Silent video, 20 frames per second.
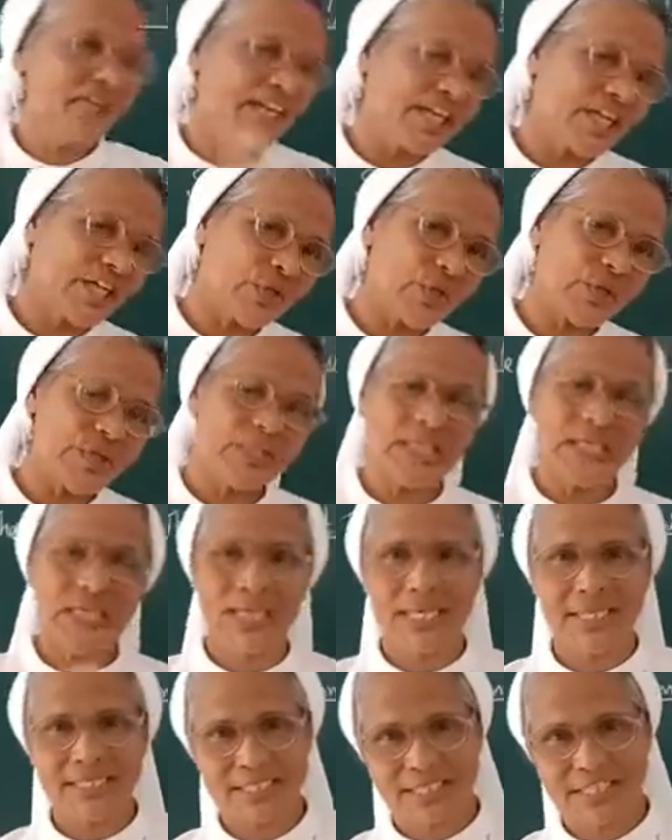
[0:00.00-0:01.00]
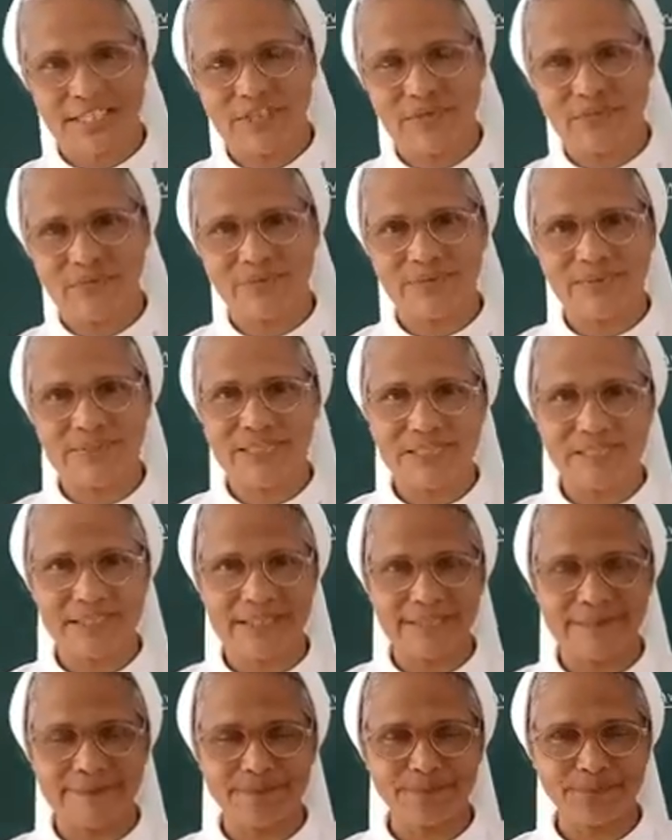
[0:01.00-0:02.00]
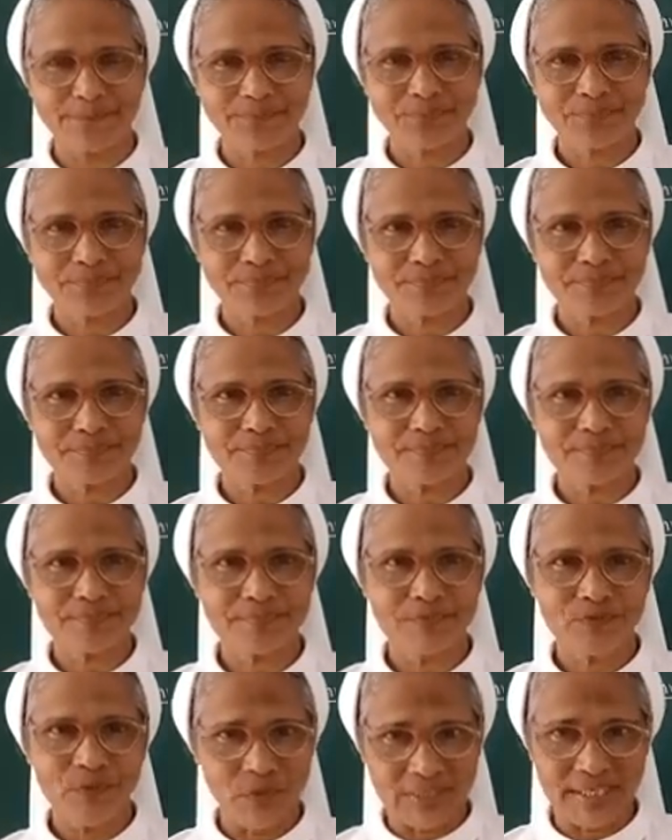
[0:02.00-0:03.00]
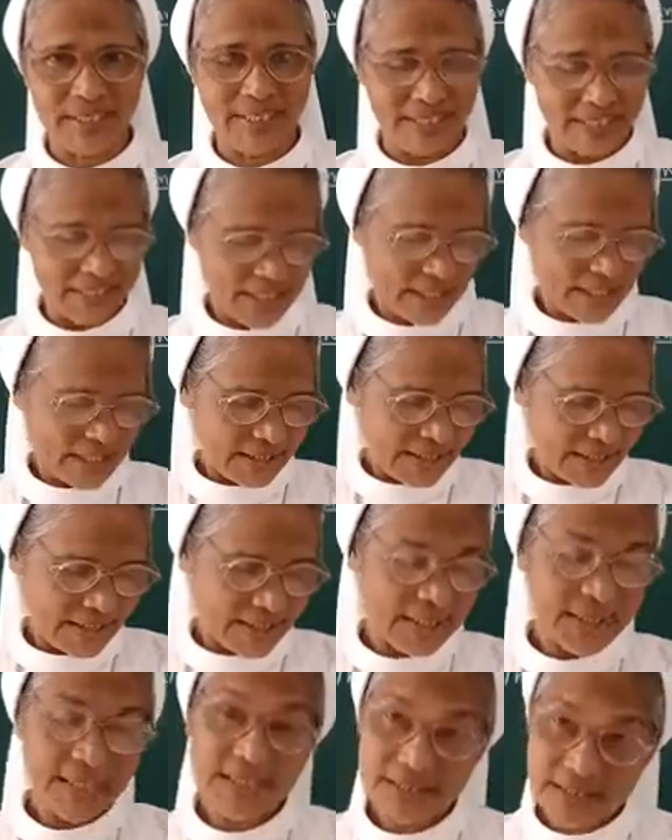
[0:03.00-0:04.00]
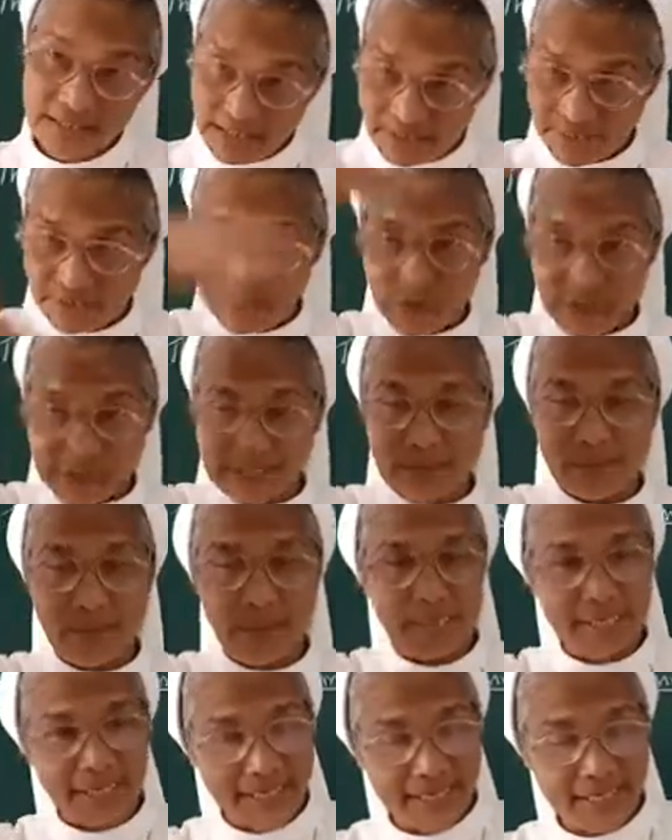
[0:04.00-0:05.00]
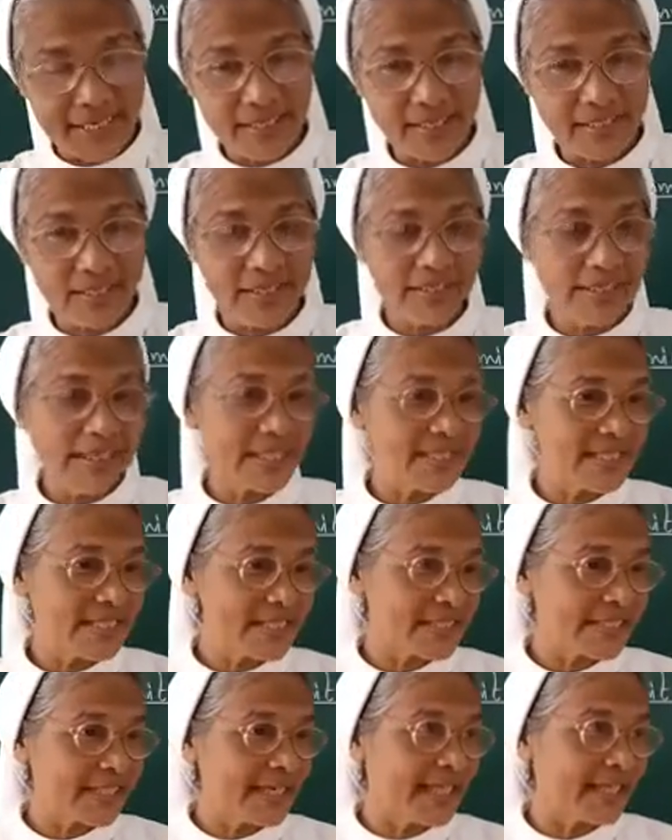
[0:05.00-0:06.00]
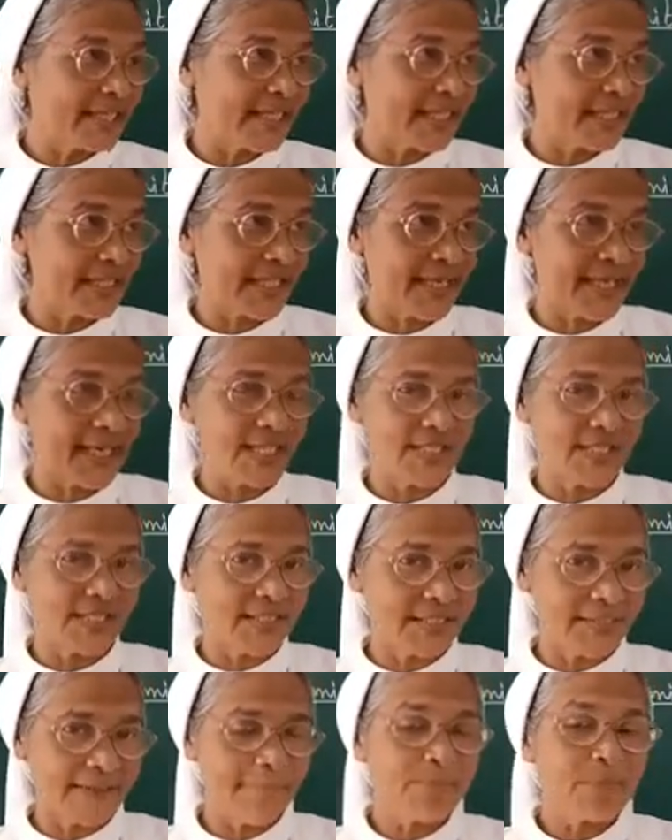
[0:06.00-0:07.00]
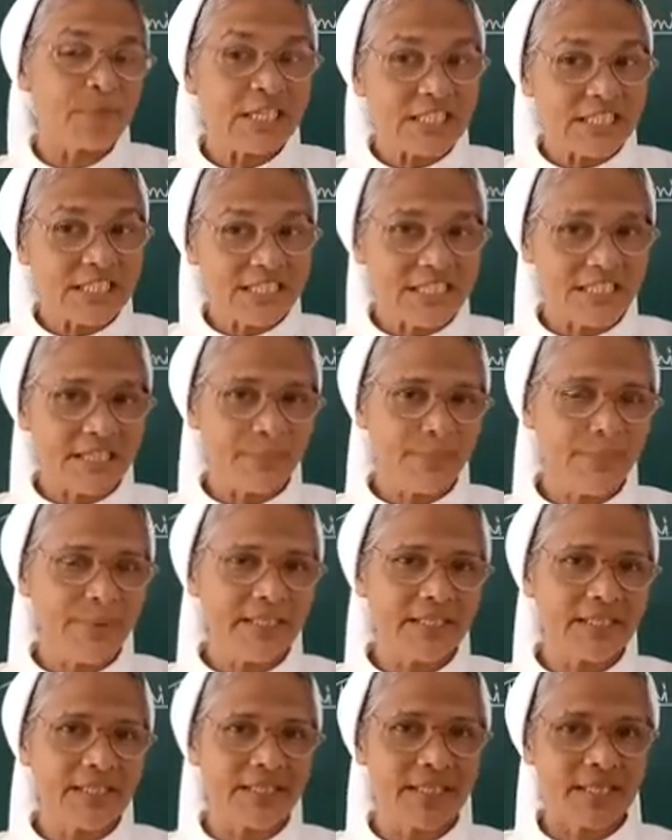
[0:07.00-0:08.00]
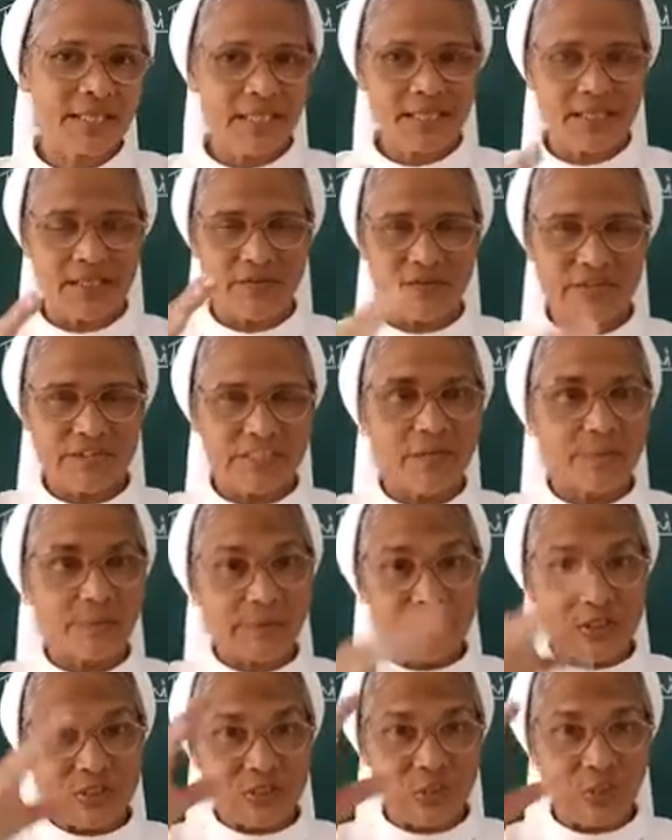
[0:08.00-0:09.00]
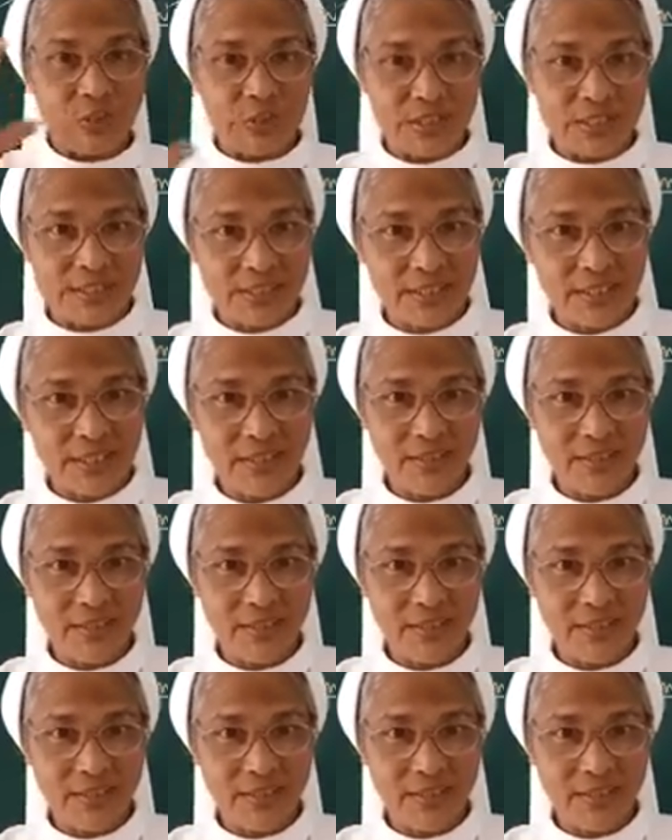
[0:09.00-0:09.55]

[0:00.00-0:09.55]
we cannot achieve anything. Okay. Then see, for example, again there is yesterday I said stepping stone is